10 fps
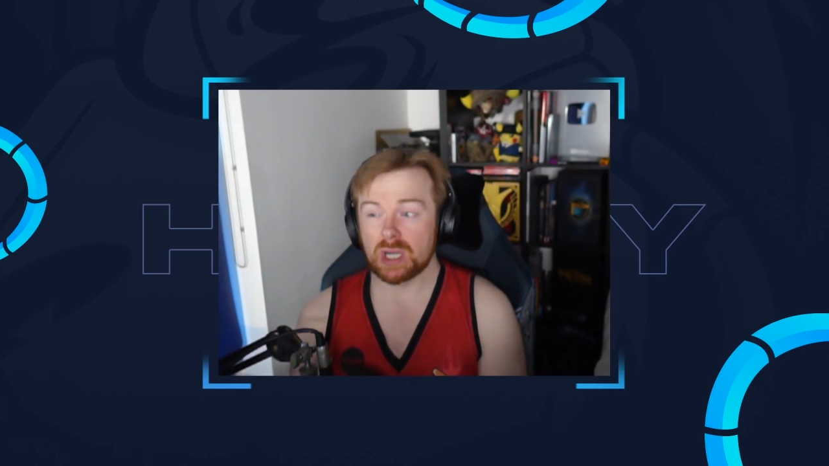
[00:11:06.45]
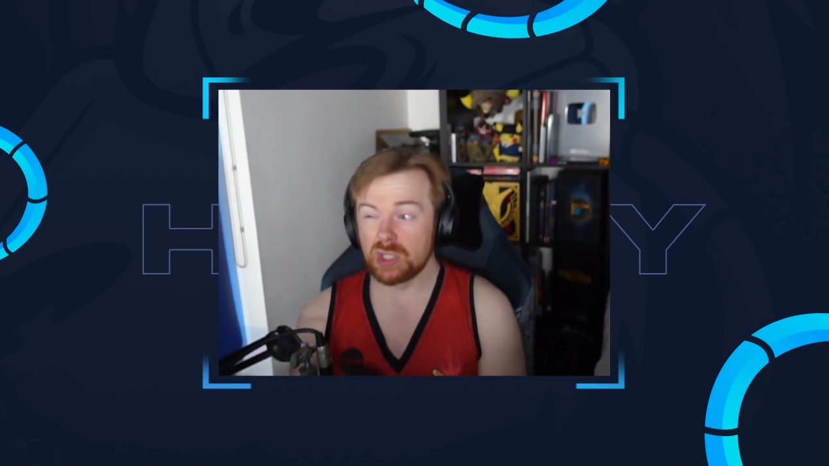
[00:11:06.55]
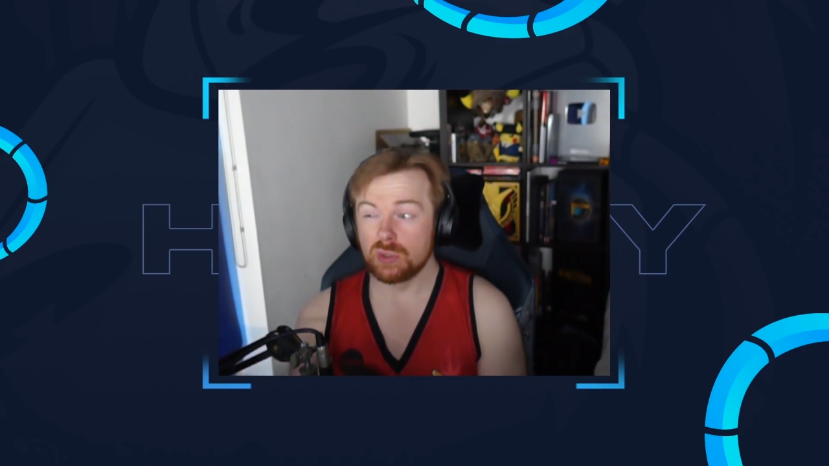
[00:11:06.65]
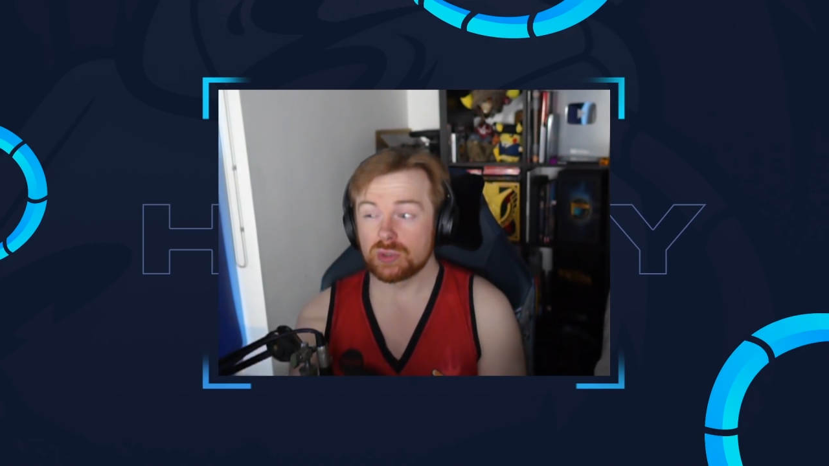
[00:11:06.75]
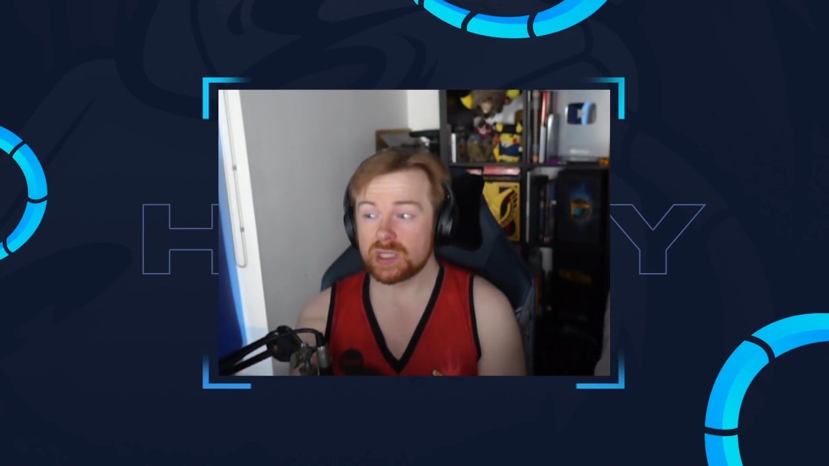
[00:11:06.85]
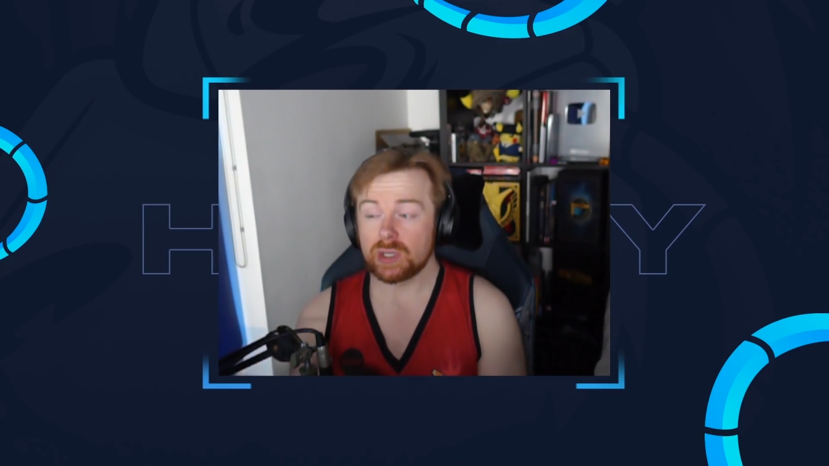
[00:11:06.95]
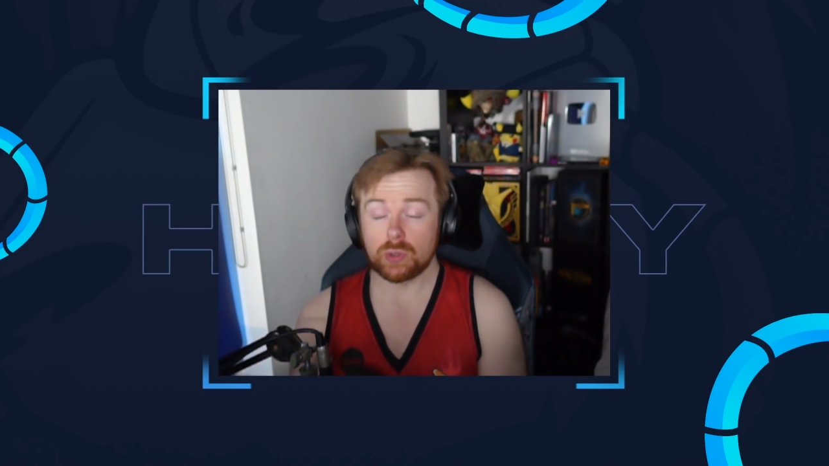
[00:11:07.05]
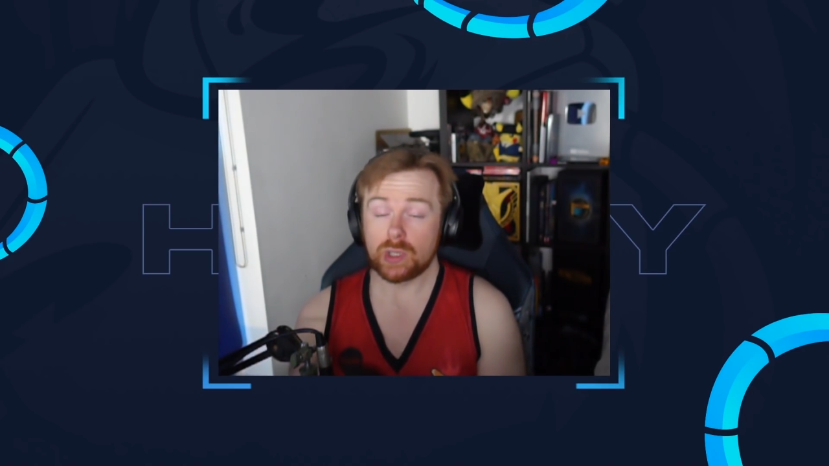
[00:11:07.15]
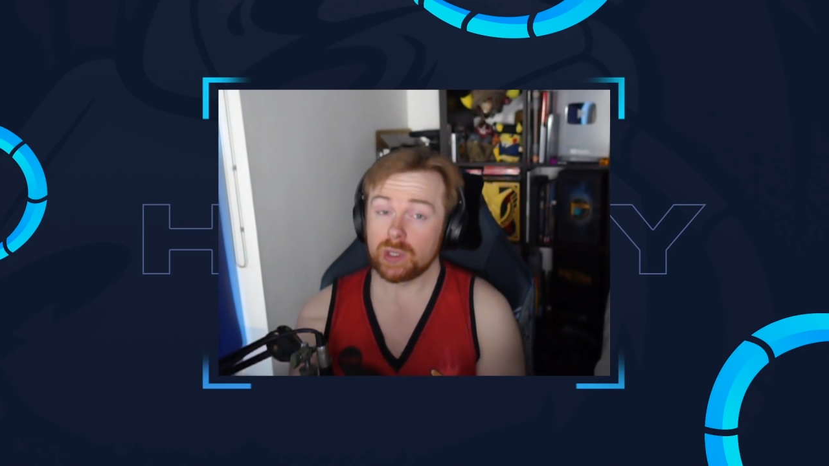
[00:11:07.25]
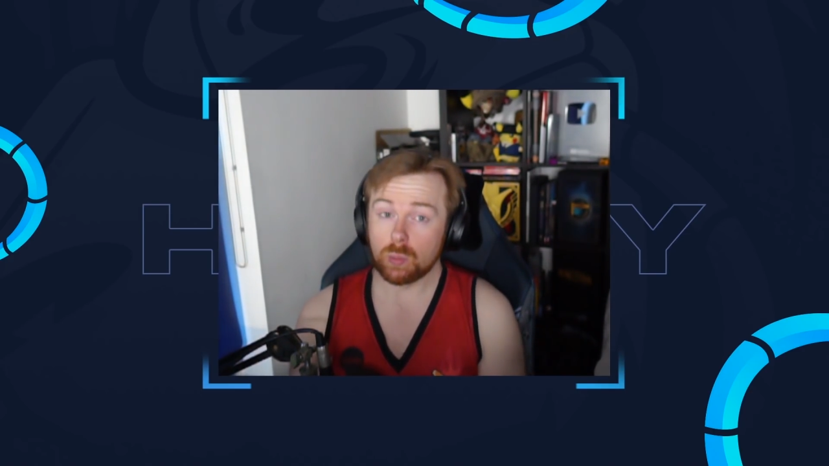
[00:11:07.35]
I usually,
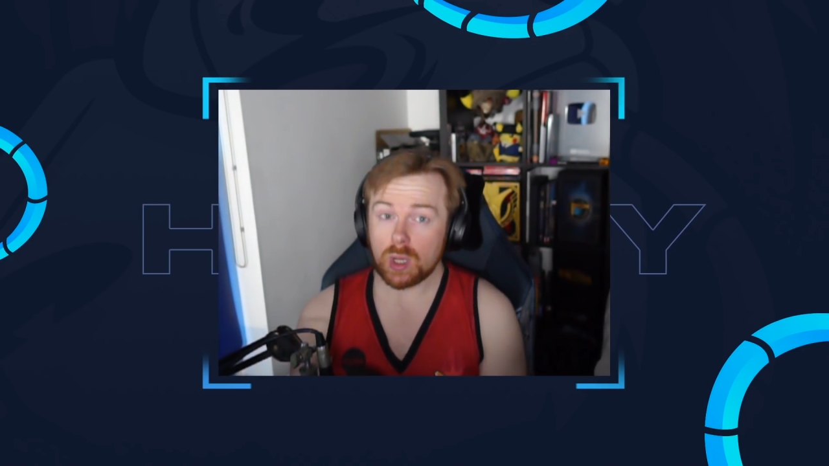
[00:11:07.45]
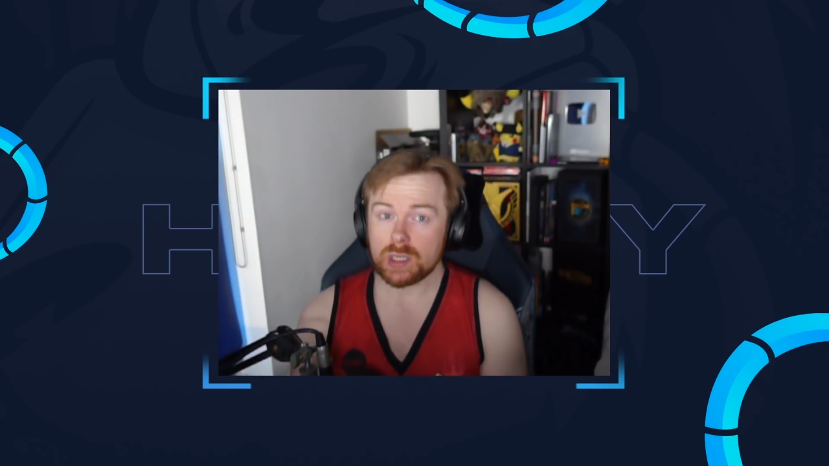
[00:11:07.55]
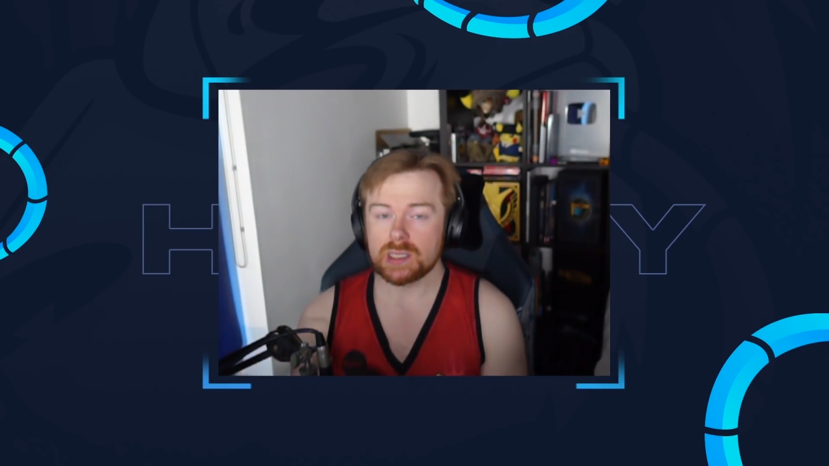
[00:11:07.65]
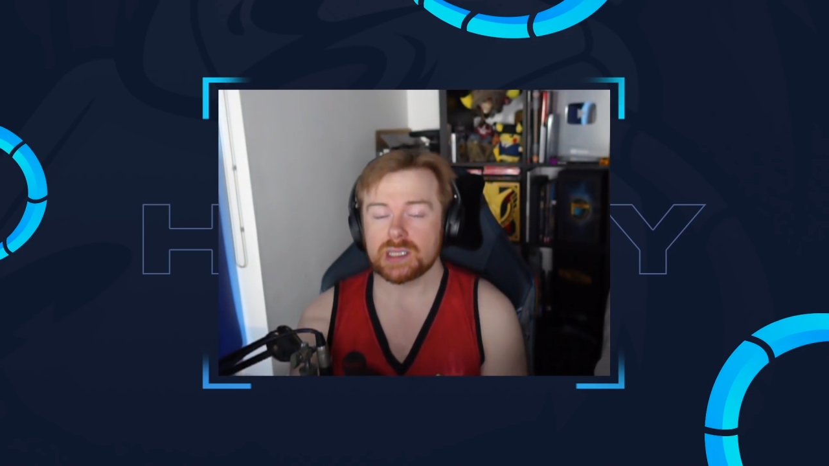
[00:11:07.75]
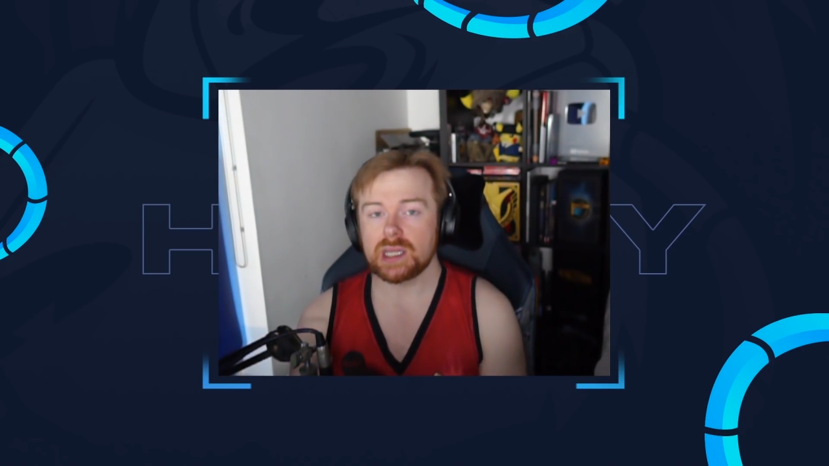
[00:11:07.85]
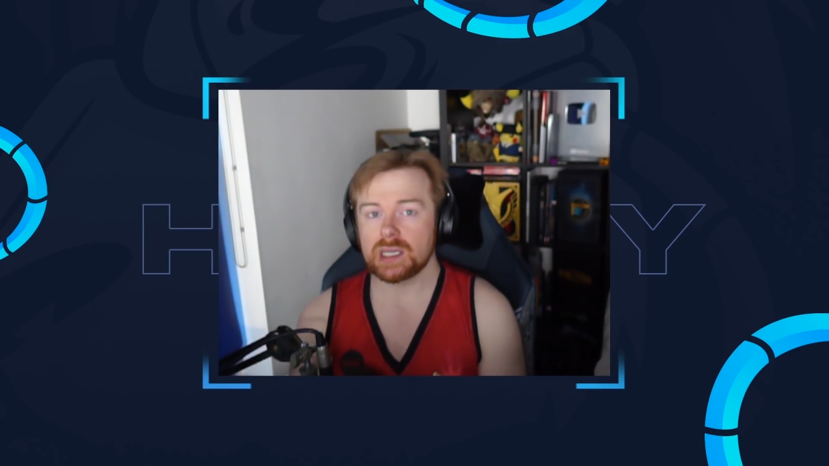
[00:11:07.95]
in a working day,